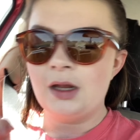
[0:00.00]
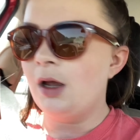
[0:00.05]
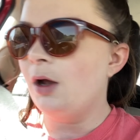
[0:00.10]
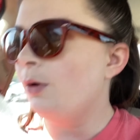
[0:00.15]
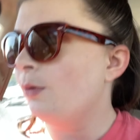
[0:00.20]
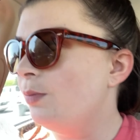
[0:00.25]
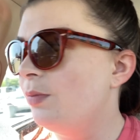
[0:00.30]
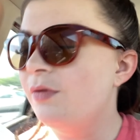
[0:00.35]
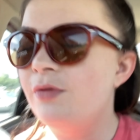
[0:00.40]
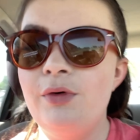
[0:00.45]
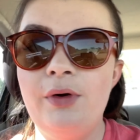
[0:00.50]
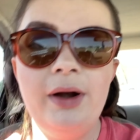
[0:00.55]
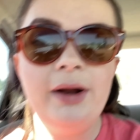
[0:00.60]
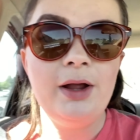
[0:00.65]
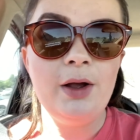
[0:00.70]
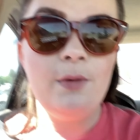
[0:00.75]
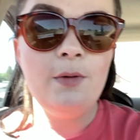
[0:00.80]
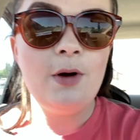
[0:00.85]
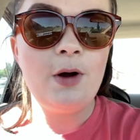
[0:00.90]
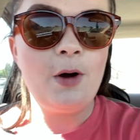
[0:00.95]
Oh, before I
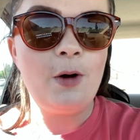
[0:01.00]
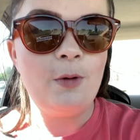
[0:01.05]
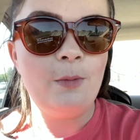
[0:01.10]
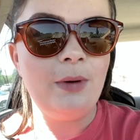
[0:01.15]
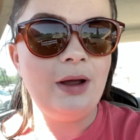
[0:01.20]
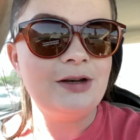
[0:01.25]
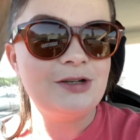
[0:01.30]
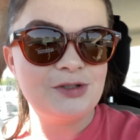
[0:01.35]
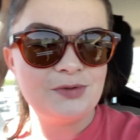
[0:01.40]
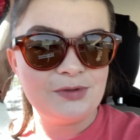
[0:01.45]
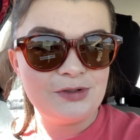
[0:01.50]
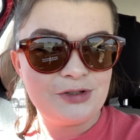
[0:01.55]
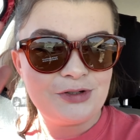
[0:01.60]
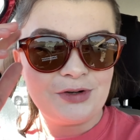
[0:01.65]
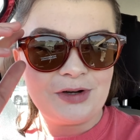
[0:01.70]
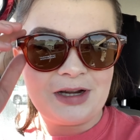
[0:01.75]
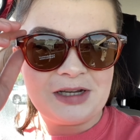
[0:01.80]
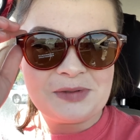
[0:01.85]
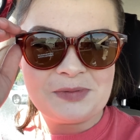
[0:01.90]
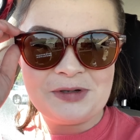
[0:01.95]
go home, I just wanna show you
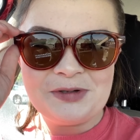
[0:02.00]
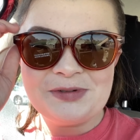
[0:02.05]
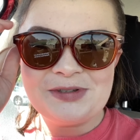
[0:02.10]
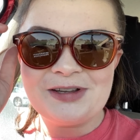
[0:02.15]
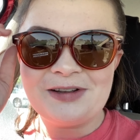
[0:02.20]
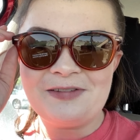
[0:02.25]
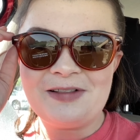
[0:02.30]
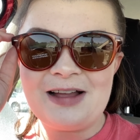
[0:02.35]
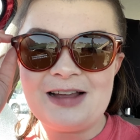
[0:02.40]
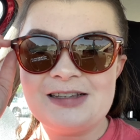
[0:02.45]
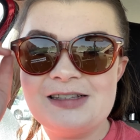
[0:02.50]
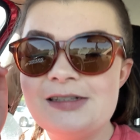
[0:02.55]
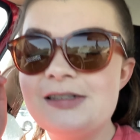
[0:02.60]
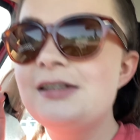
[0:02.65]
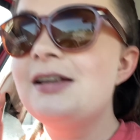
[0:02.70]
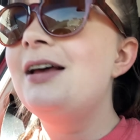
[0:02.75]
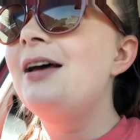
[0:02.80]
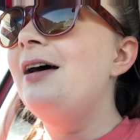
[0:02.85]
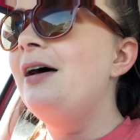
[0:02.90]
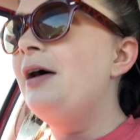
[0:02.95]
guys my new sunglasses.
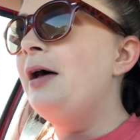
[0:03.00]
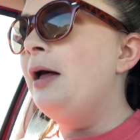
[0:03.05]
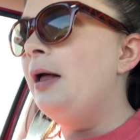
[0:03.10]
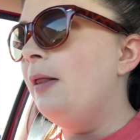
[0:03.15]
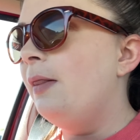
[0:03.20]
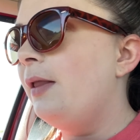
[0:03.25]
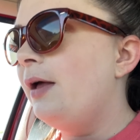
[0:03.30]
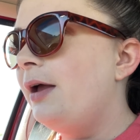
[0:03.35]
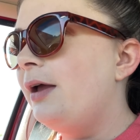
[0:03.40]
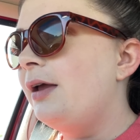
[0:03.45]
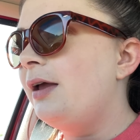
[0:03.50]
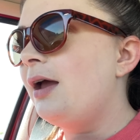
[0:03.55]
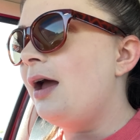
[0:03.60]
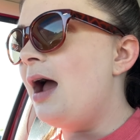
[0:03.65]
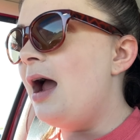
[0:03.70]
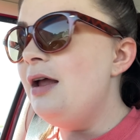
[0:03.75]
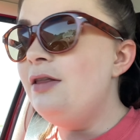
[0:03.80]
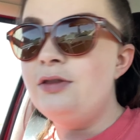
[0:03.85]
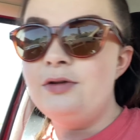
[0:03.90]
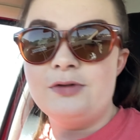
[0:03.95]
Like,
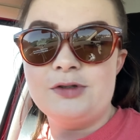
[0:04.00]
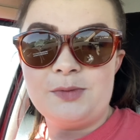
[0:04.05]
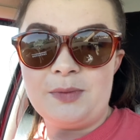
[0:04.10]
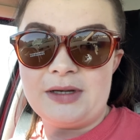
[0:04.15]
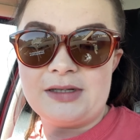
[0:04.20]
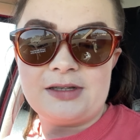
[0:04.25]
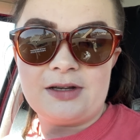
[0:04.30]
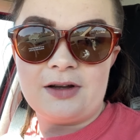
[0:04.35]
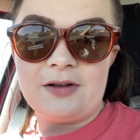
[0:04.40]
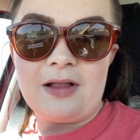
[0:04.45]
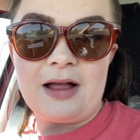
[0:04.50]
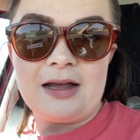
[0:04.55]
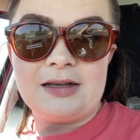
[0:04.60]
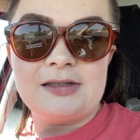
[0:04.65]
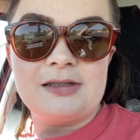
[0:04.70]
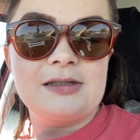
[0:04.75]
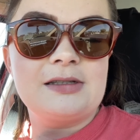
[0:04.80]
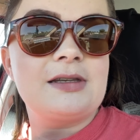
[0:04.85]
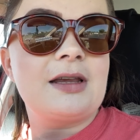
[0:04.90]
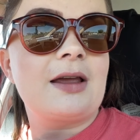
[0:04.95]
I lose my
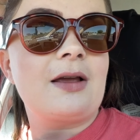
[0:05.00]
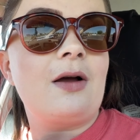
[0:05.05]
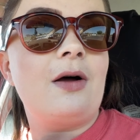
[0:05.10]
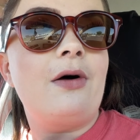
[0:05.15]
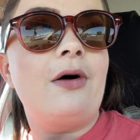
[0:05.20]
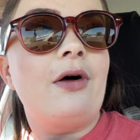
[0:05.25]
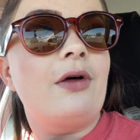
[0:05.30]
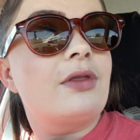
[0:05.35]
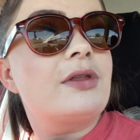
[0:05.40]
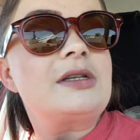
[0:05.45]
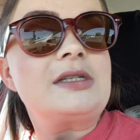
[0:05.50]
sunglasses like all the